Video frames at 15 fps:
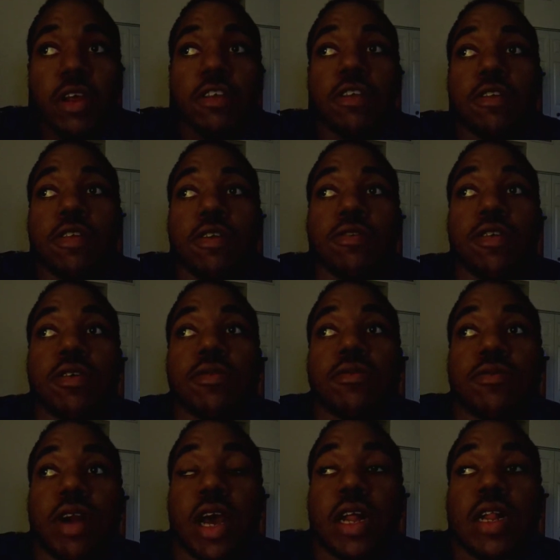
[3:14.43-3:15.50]
So those are
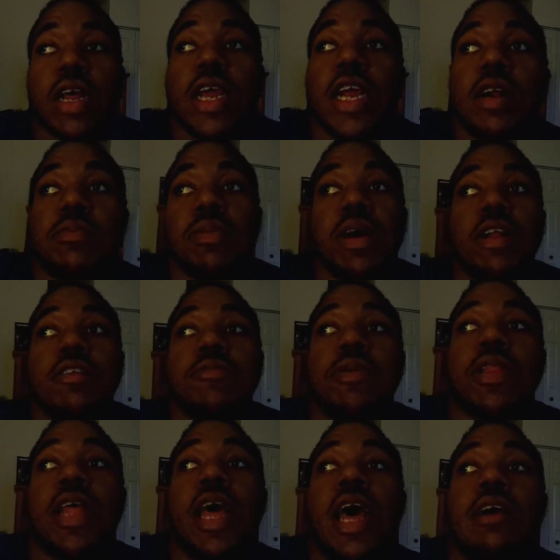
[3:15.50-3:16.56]
regular earbuds,
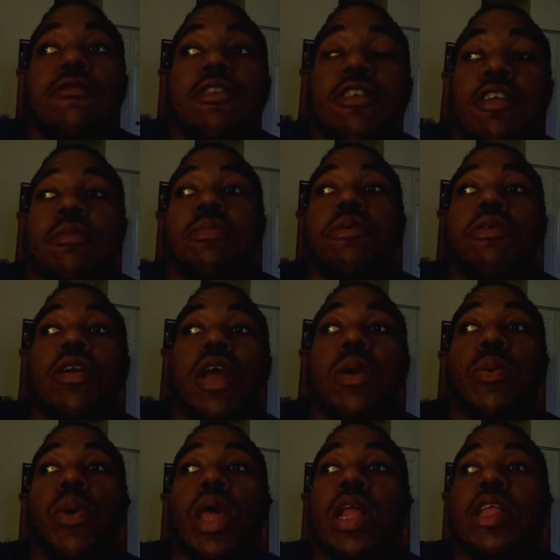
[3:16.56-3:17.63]
but they have a
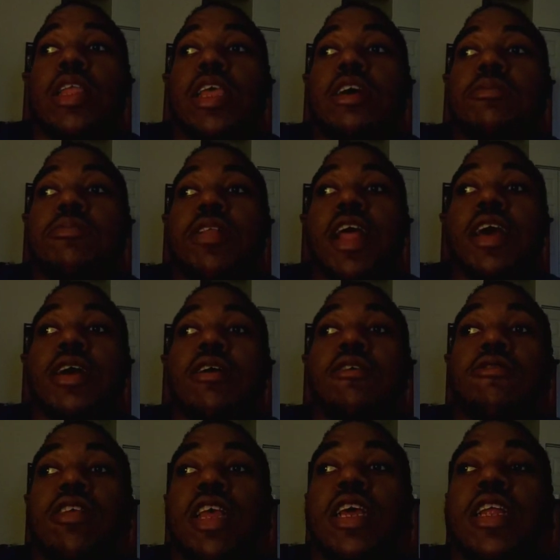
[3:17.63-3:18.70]
supporting wing tip that
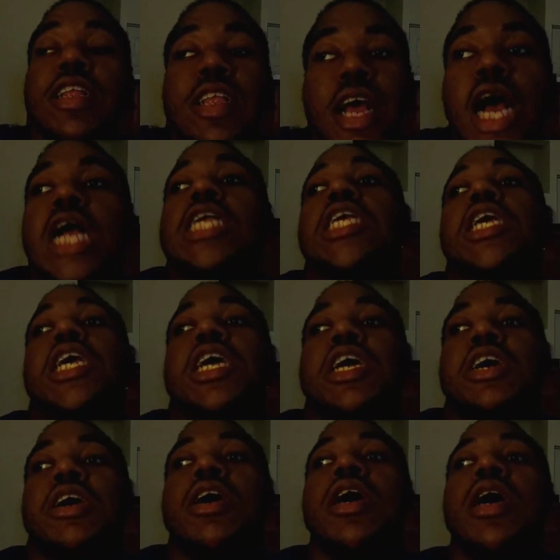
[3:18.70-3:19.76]
goes inside your
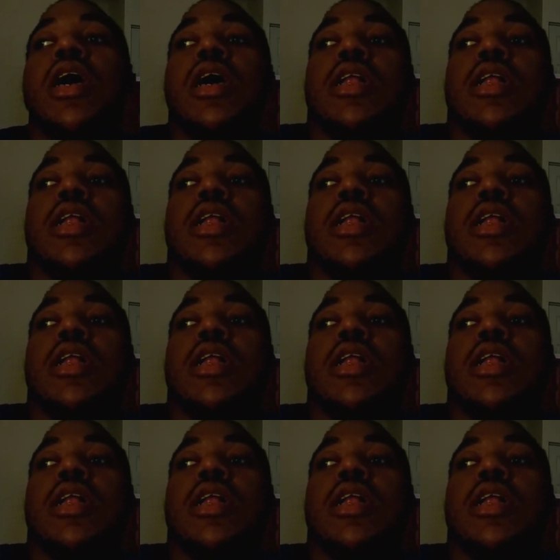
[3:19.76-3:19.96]
ear